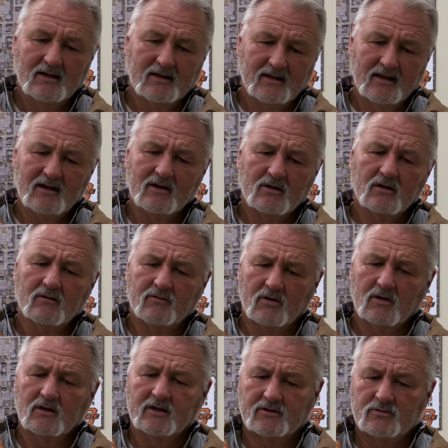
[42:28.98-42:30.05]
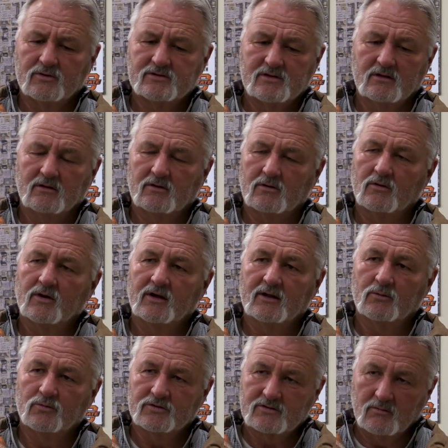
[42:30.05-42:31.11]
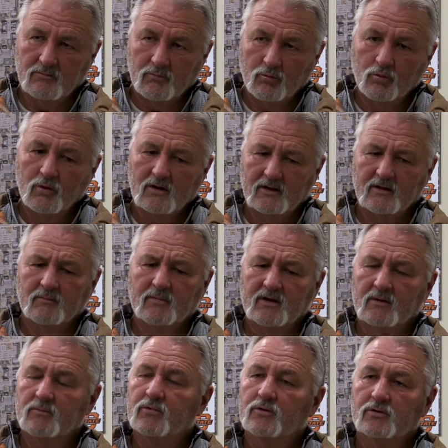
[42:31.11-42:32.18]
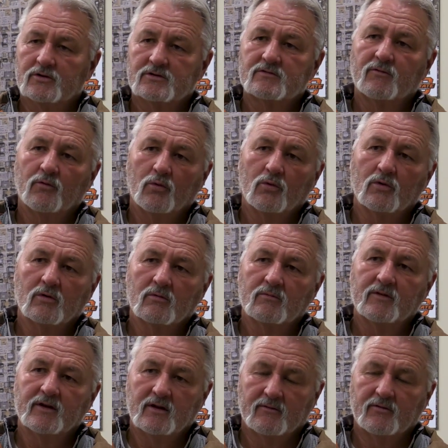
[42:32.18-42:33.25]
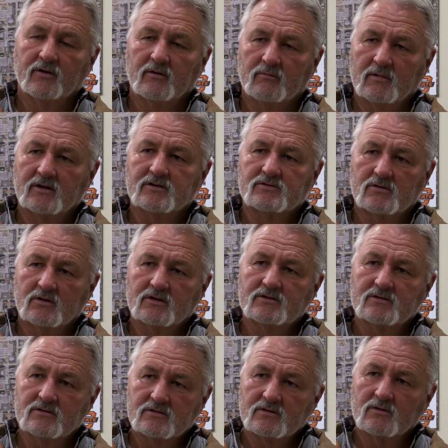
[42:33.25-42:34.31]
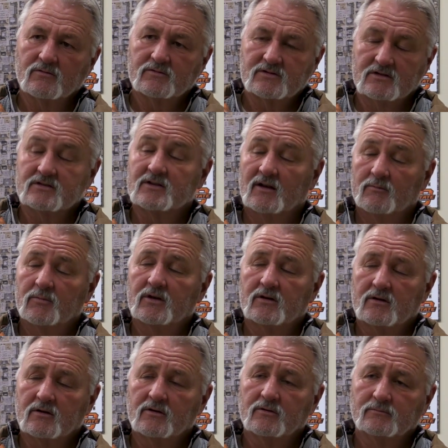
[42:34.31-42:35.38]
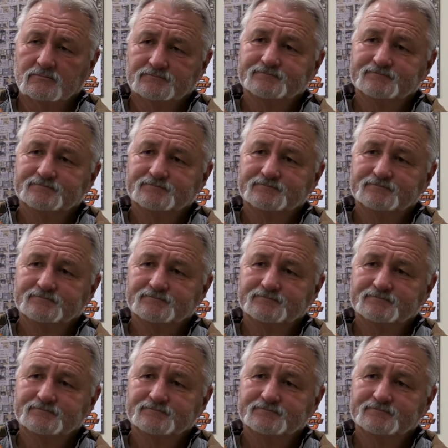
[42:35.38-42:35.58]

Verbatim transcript: getting all of our electricity underground was really a big push for the different administrations since I've been here.